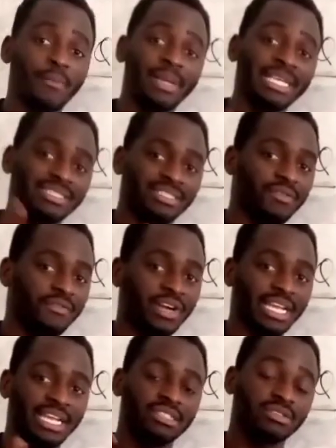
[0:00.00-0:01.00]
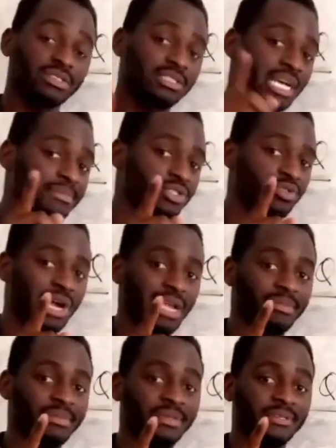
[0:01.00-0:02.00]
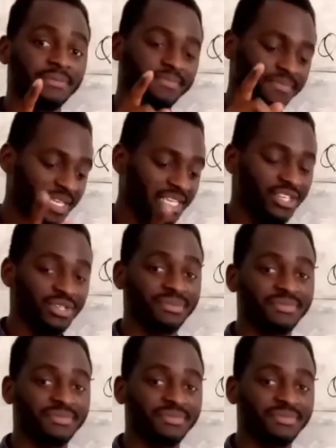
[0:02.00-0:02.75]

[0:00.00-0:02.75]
please don't forget to subscribe. Thank you.